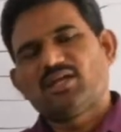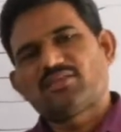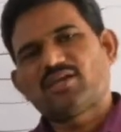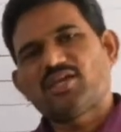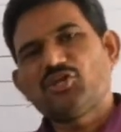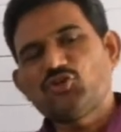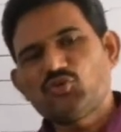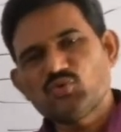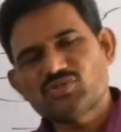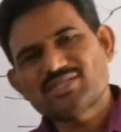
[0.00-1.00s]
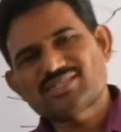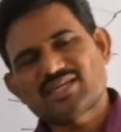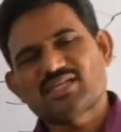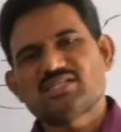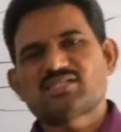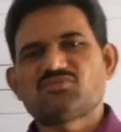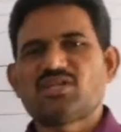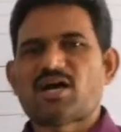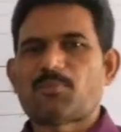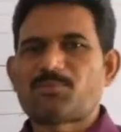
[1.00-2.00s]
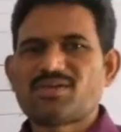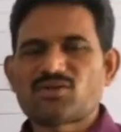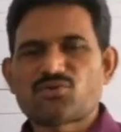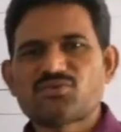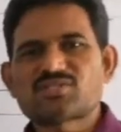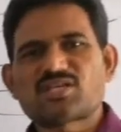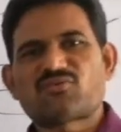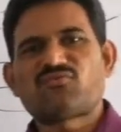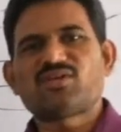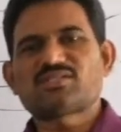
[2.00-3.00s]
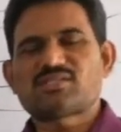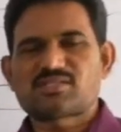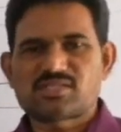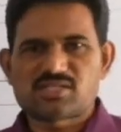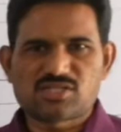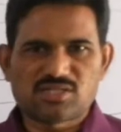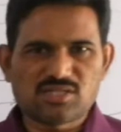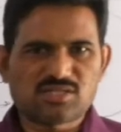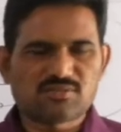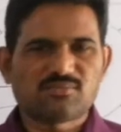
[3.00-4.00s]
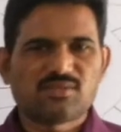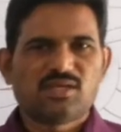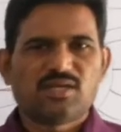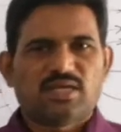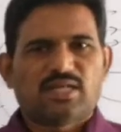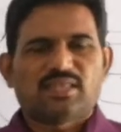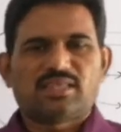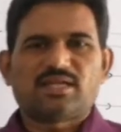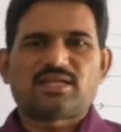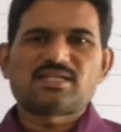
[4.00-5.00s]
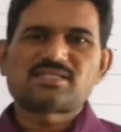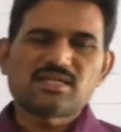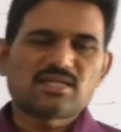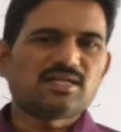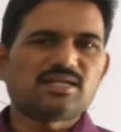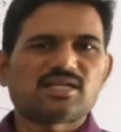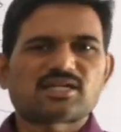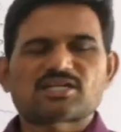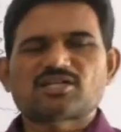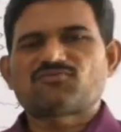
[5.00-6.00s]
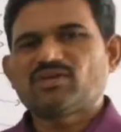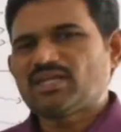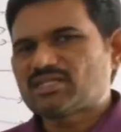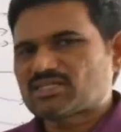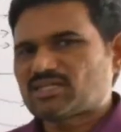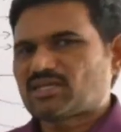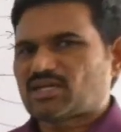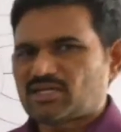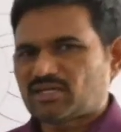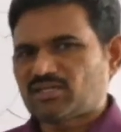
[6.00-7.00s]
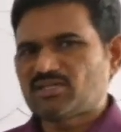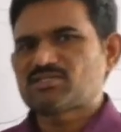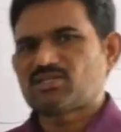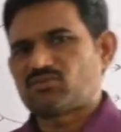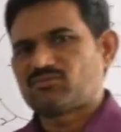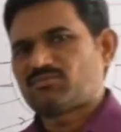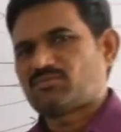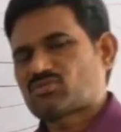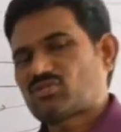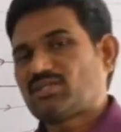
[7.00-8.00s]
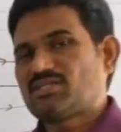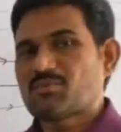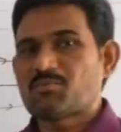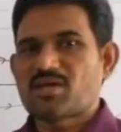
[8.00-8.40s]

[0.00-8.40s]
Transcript: The induced charges will appear on the surface such that the resultant electric field inside the conductor is 0. So that is the